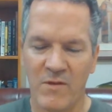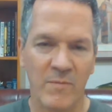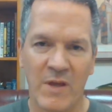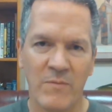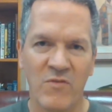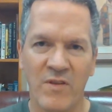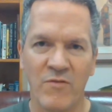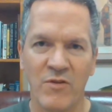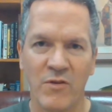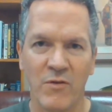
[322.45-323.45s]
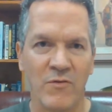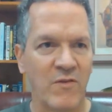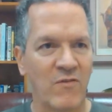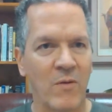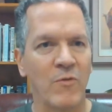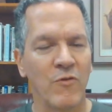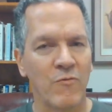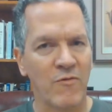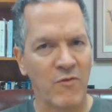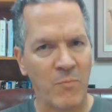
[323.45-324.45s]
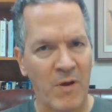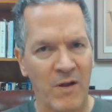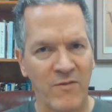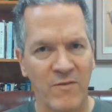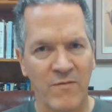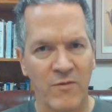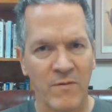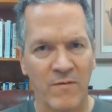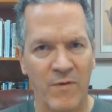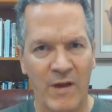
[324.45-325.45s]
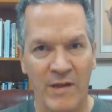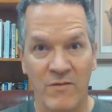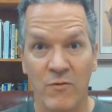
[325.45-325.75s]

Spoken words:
Sometimes it's even used as someone who's responsive to advice,